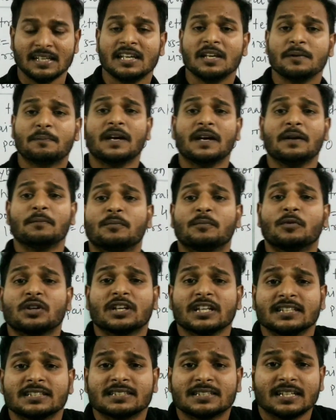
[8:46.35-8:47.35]
If I
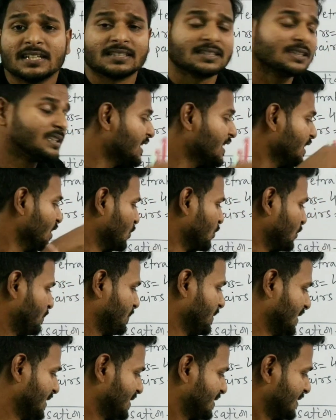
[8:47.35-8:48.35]
insert 3
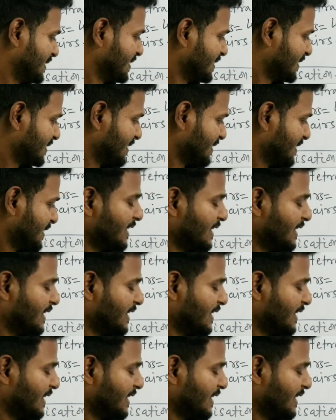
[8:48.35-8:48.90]
lone pairs